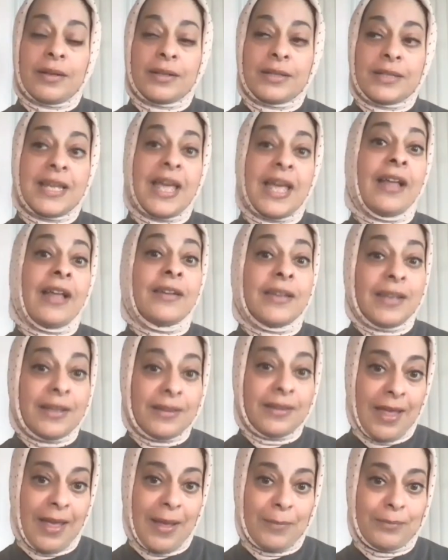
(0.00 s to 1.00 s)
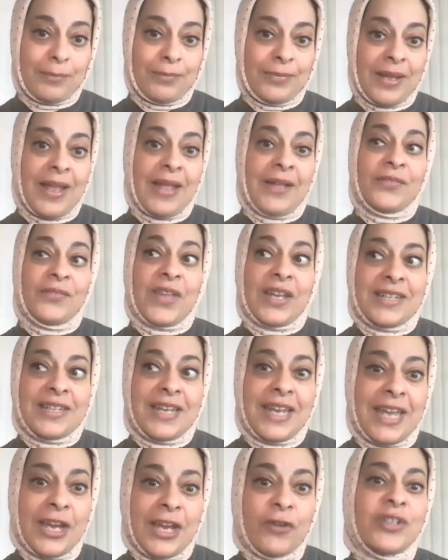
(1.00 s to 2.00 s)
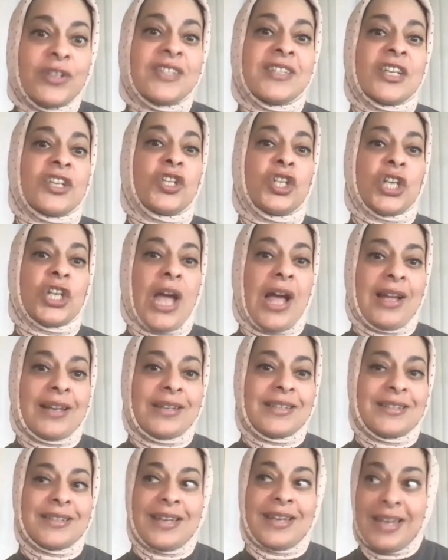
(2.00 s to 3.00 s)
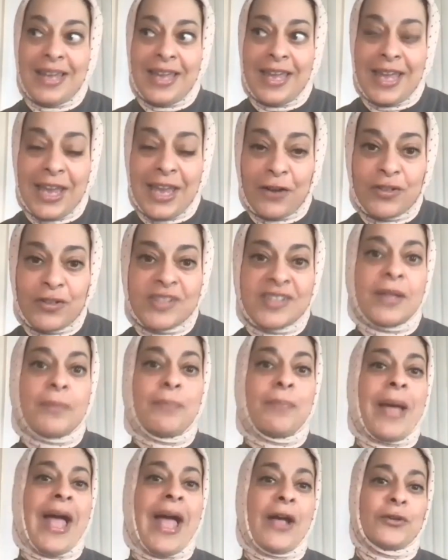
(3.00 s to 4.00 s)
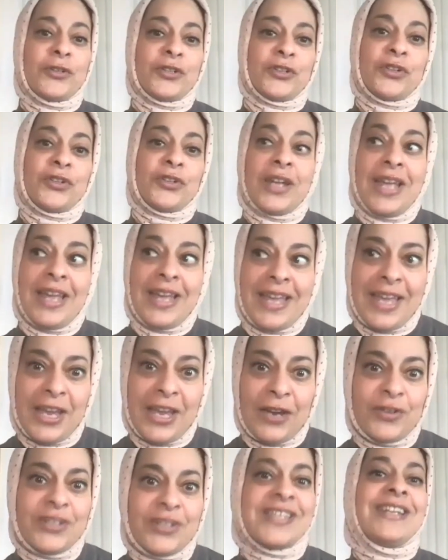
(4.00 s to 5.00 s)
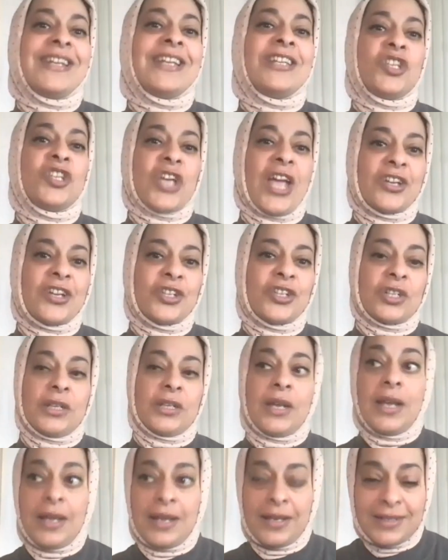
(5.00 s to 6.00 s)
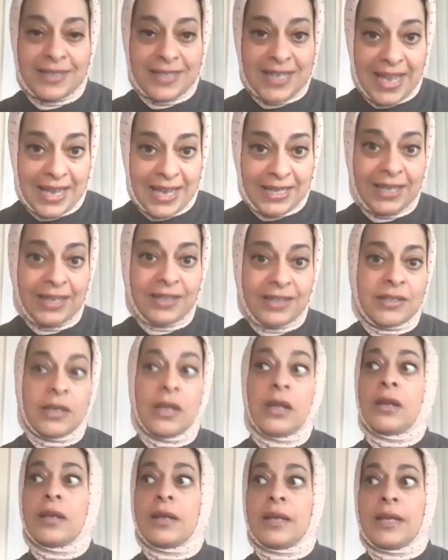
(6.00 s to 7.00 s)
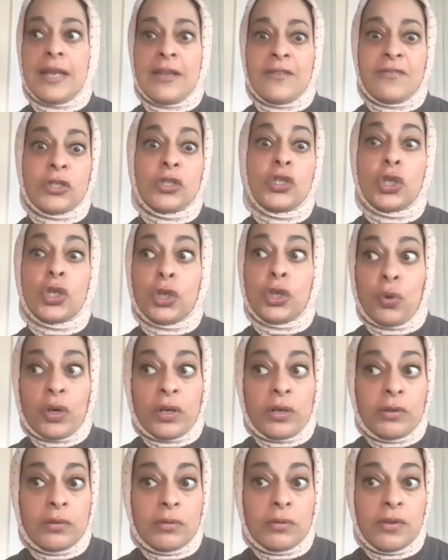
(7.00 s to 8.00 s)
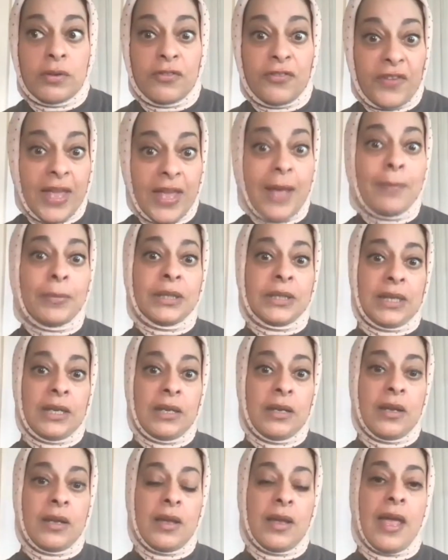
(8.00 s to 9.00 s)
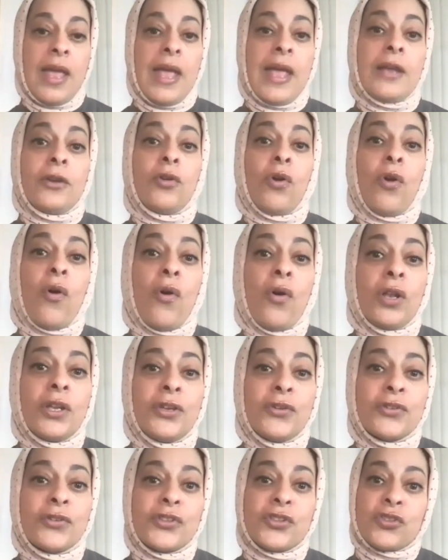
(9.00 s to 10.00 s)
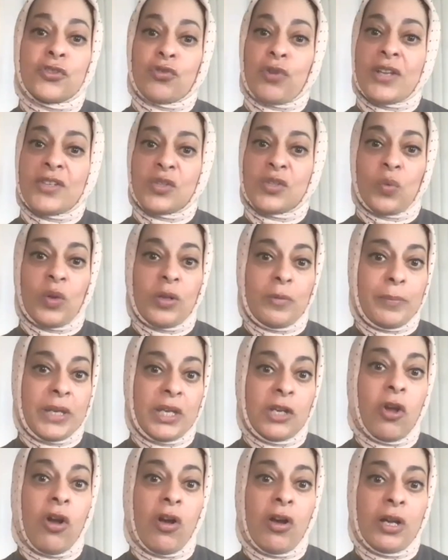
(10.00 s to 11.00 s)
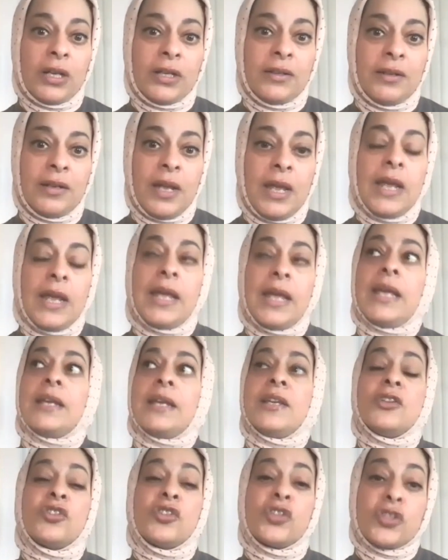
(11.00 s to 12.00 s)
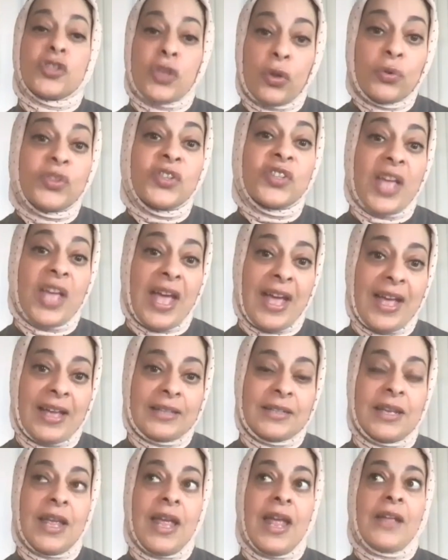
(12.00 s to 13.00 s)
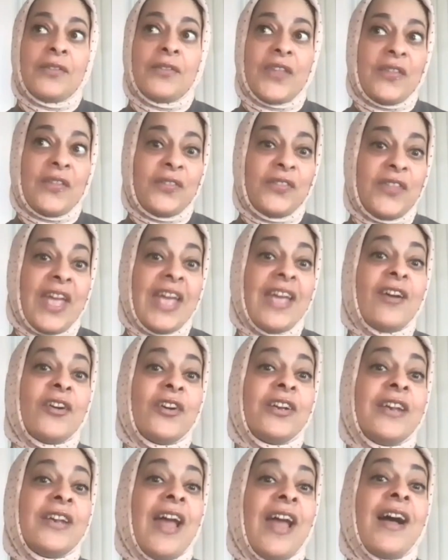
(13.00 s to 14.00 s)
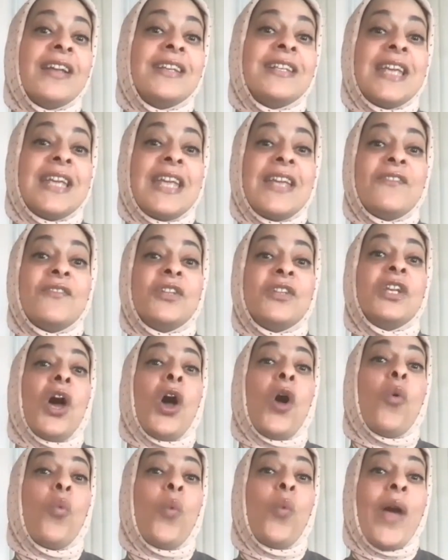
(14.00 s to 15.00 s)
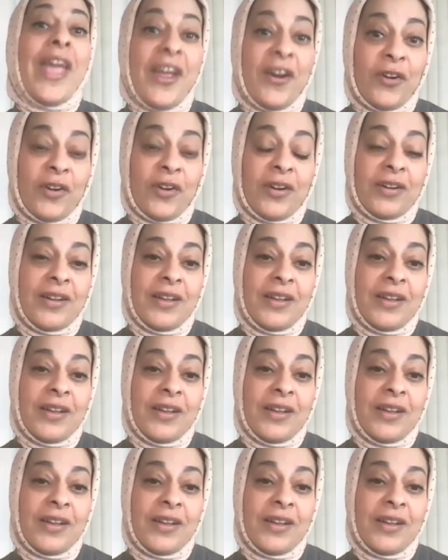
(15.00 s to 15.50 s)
telling them that here is a shot, here is the powder, here is an injection. Take it, give it to your family, and all your stress will be gone. It is so sad that they are not even aware